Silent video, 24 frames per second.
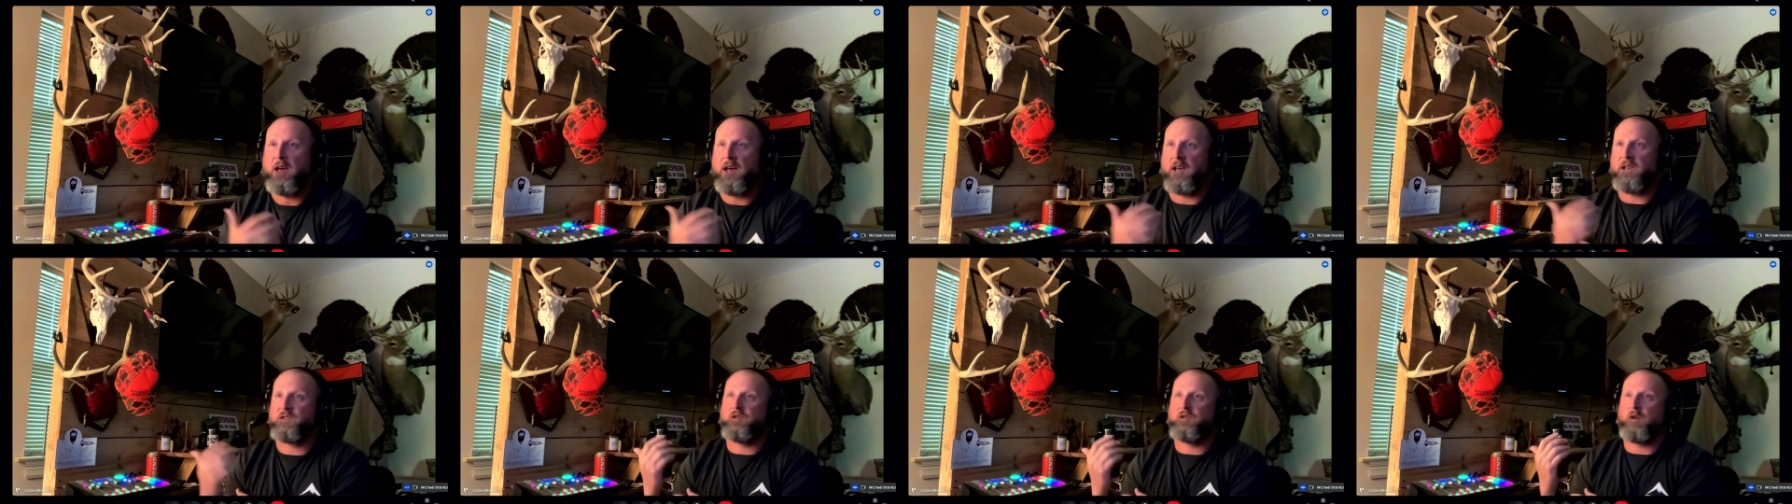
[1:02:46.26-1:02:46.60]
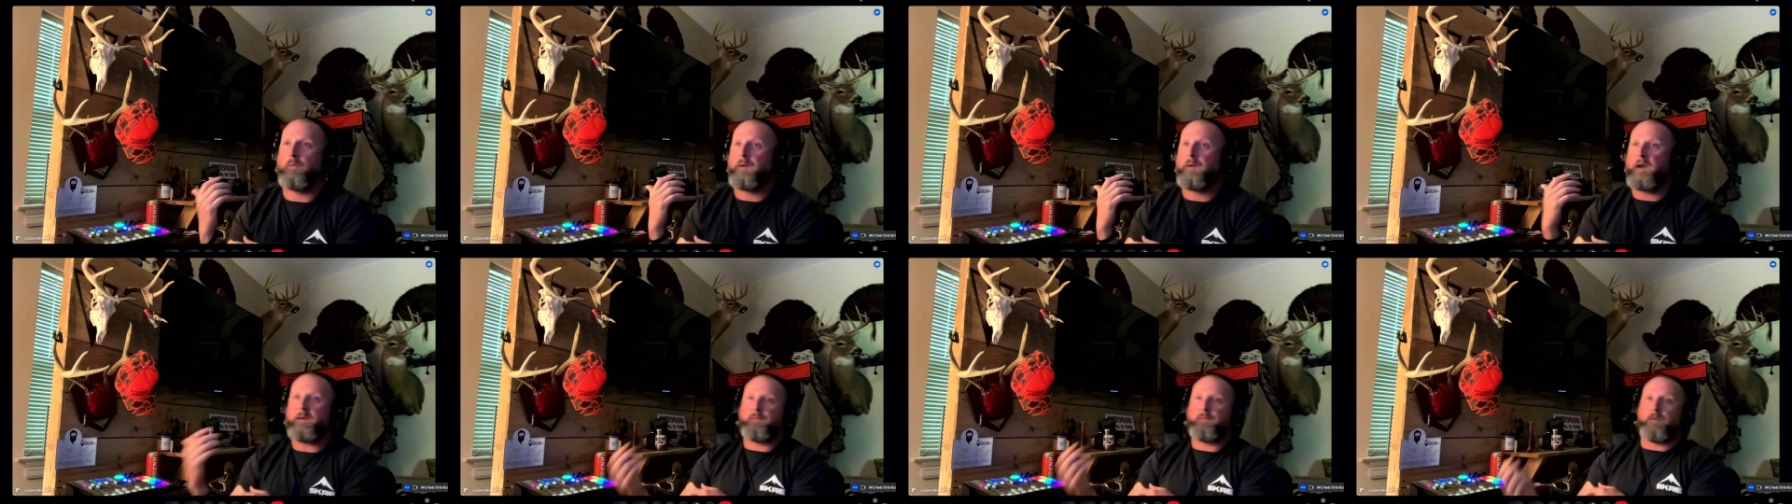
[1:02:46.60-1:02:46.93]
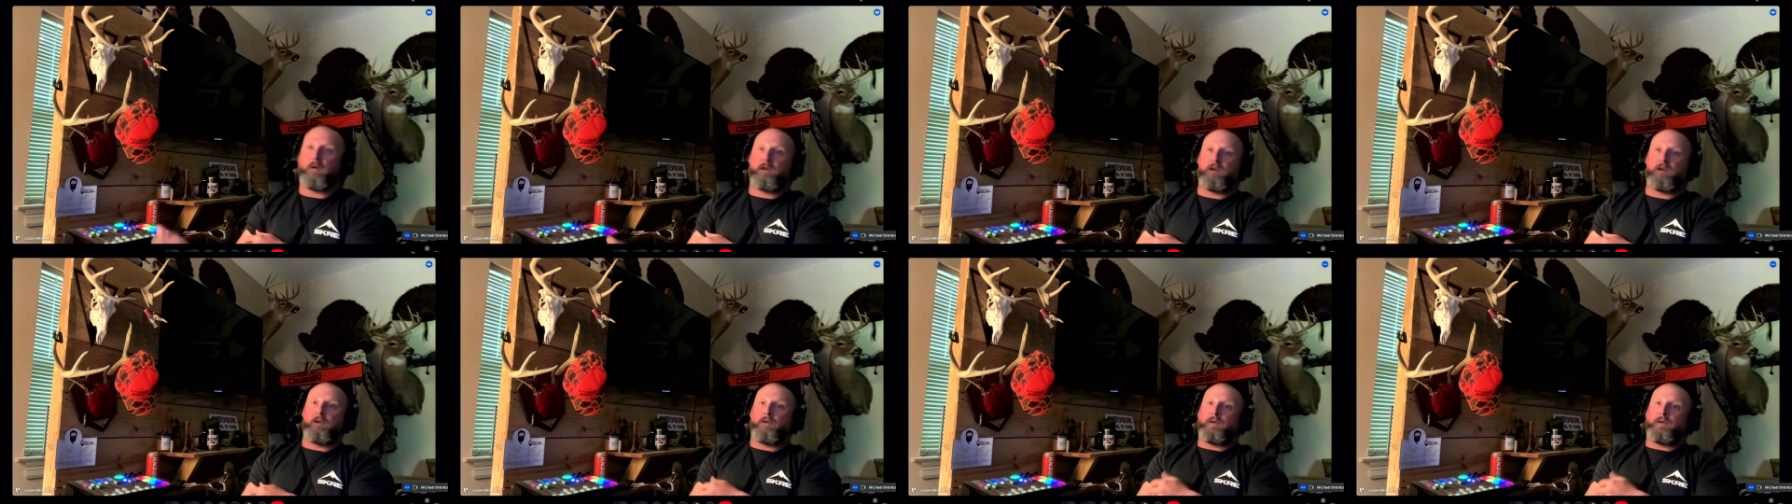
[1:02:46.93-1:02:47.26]
And so people
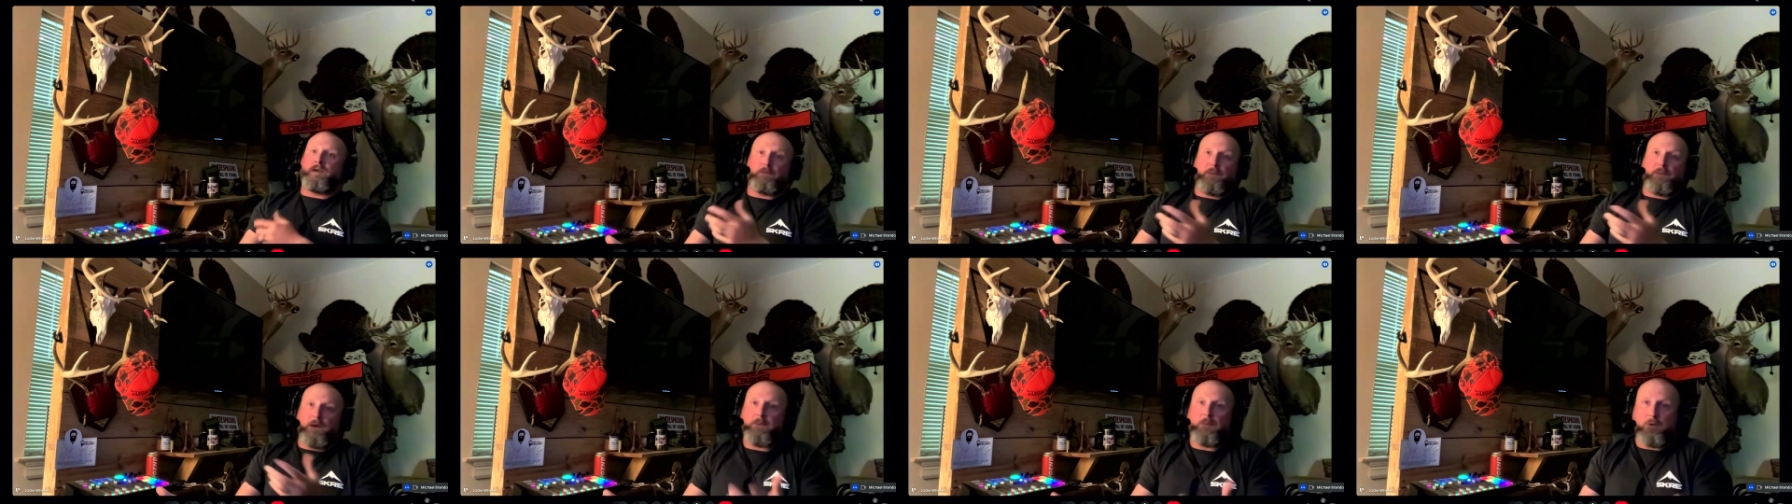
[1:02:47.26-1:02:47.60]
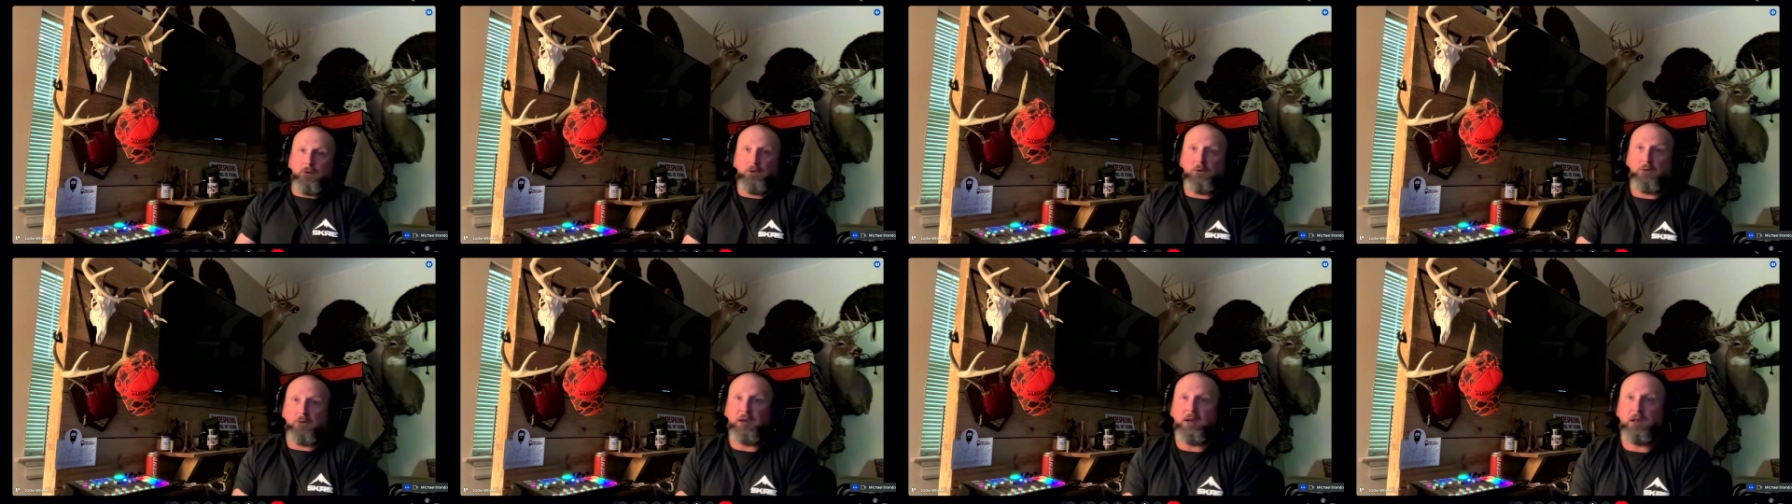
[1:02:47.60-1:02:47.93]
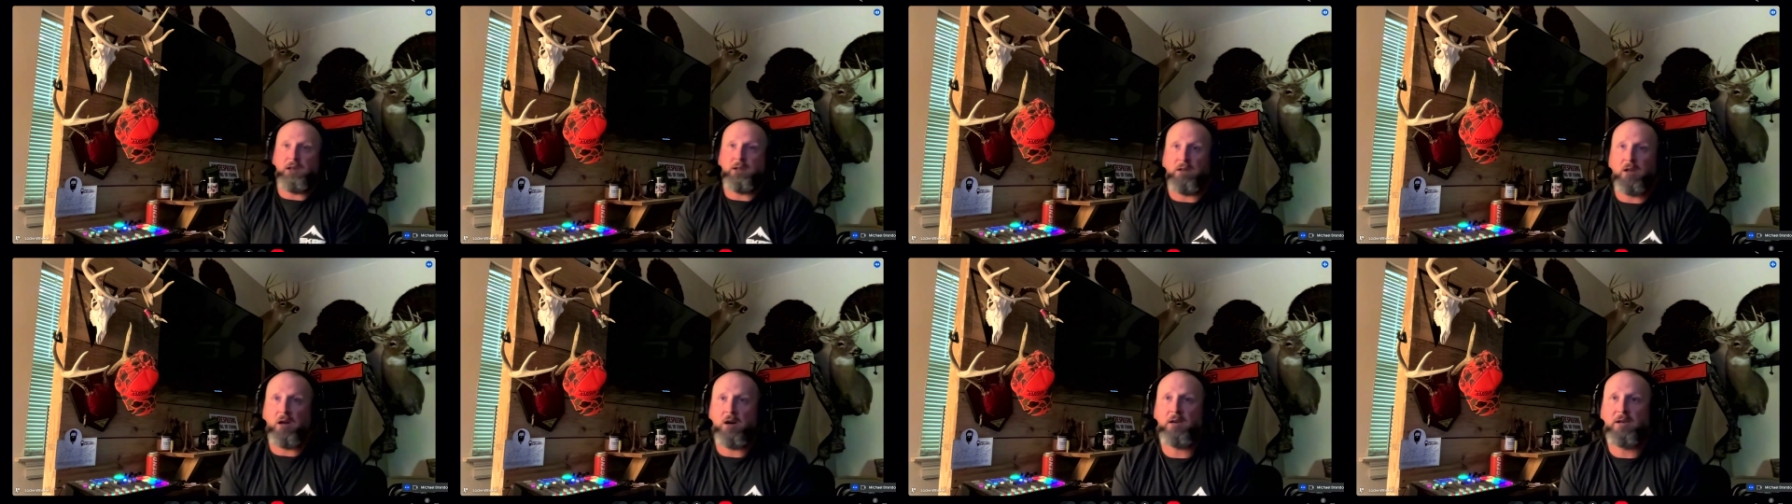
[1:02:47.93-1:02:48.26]
do get
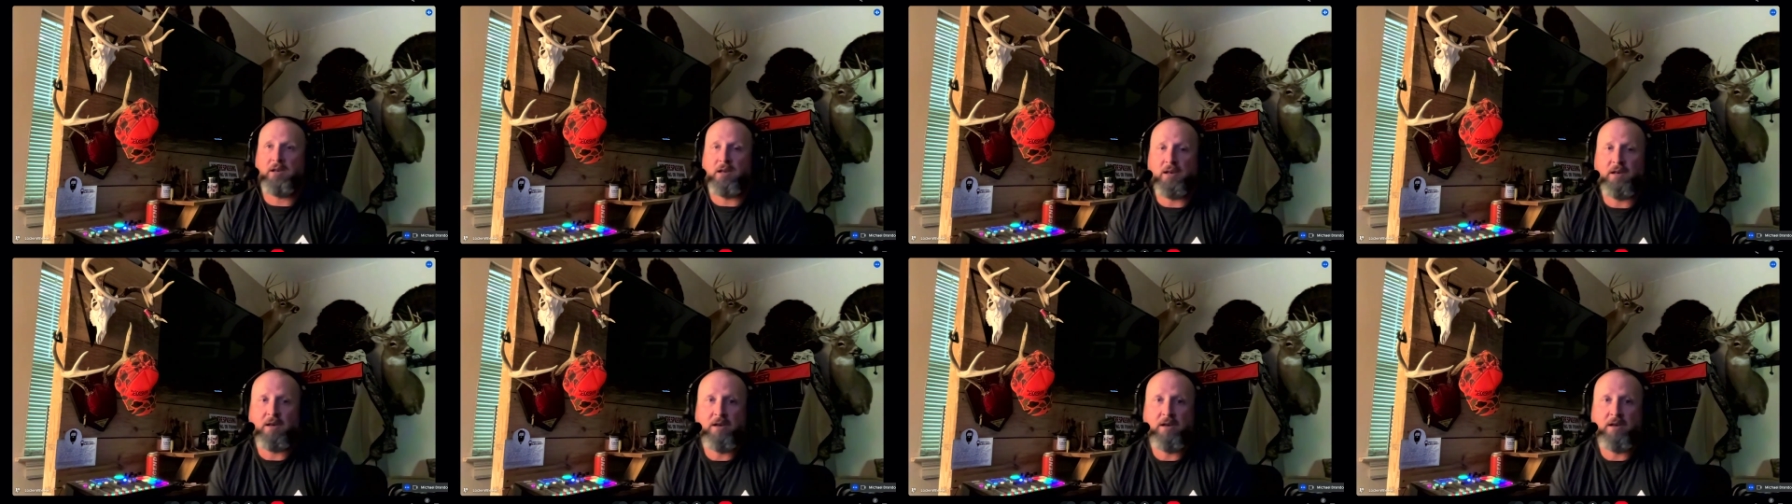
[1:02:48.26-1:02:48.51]
lucky.